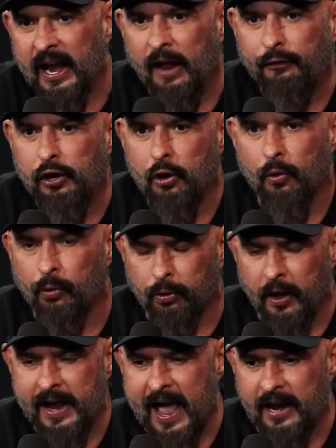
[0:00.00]
And if you
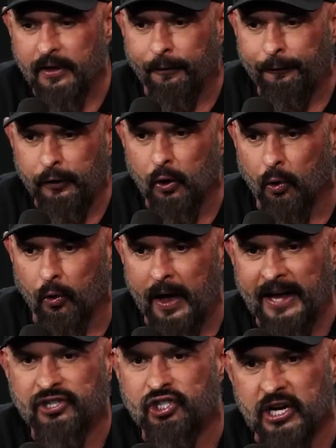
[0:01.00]
look at the fuel
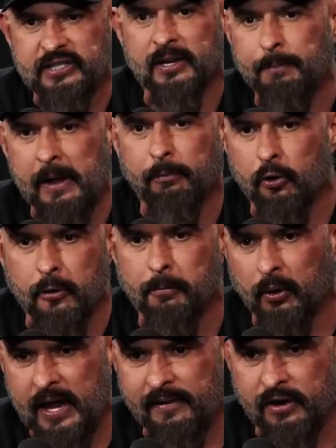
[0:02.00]
as just the people who
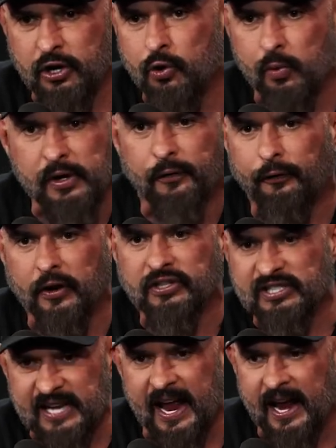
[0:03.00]
believe in you when you
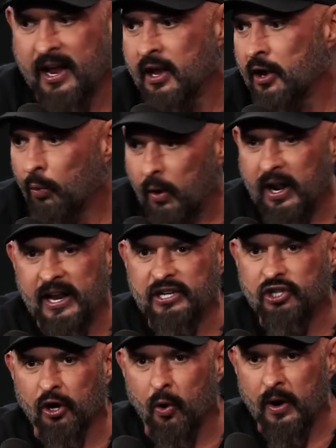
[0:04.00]
first say what it
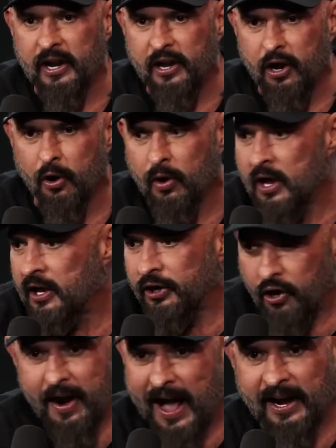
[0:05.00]
is you're going to do,
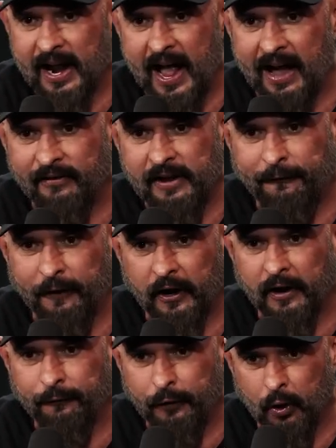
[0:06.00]
you're not going to have any
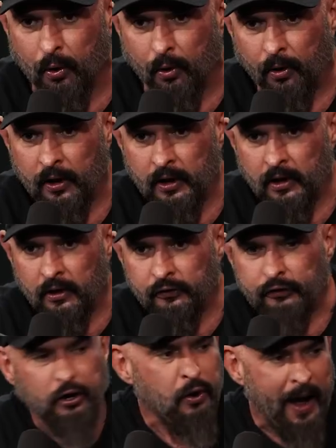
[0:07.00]
fucking fuel.
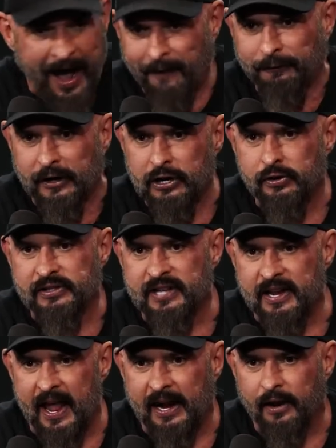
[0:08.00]
So you have to use
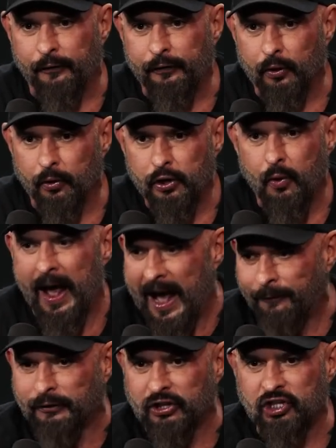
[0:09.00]
the negative fuel. You
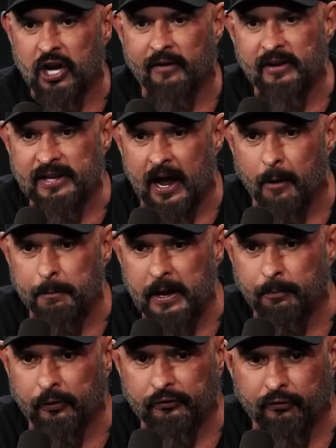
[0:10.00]
have to shove it down
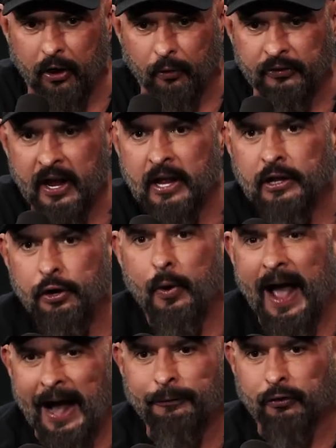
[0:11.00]
people's throats.
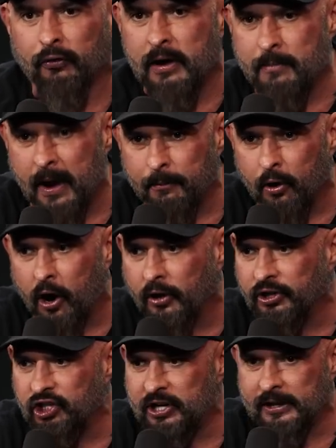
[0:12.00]
You have to remember
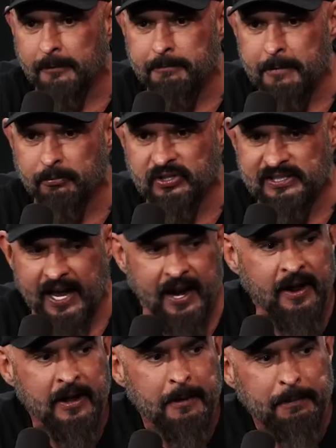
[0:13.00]
all the shit that people
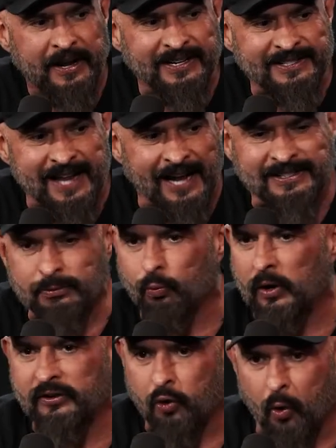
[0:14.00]
said because that's
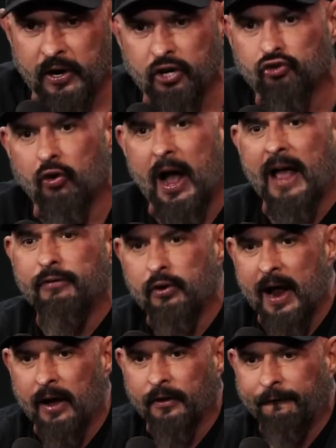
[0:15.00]
what's going to drive
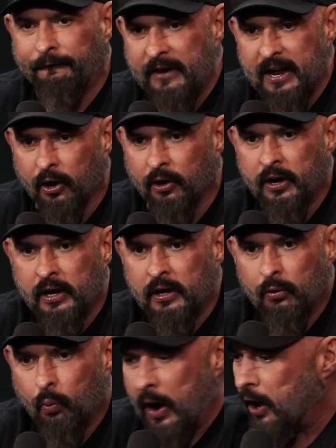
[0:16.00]
you down the field
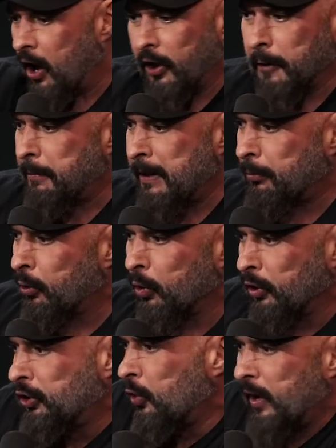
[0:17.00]
where other people
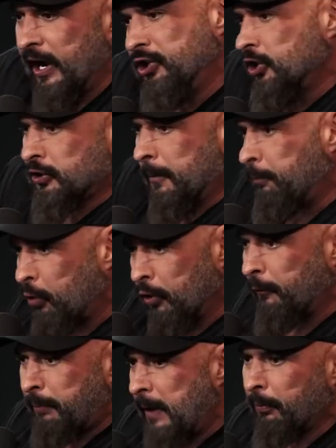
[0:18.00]
who are doing it just to
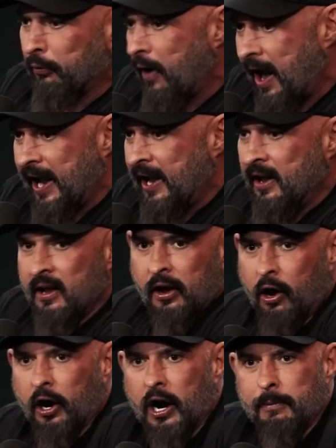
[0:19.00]
prove people right
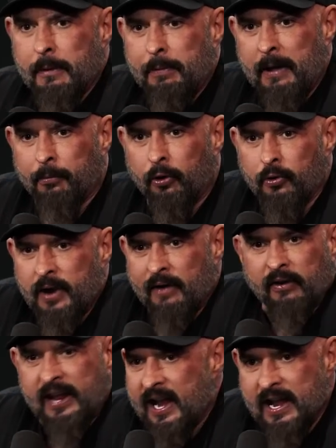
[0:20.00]
are going to be people who
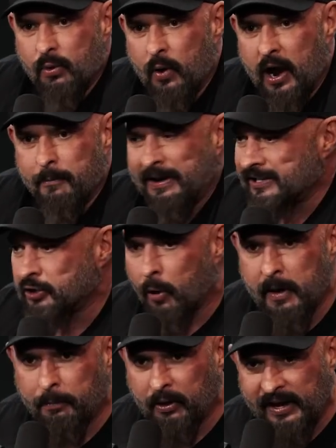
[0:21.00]
never get anywhere because
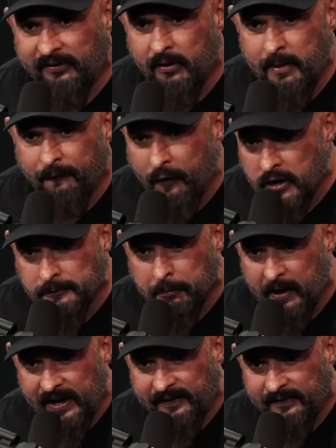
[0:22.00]
nobody believes them in the first
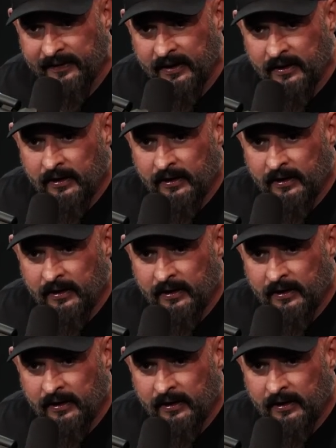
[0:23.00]
place.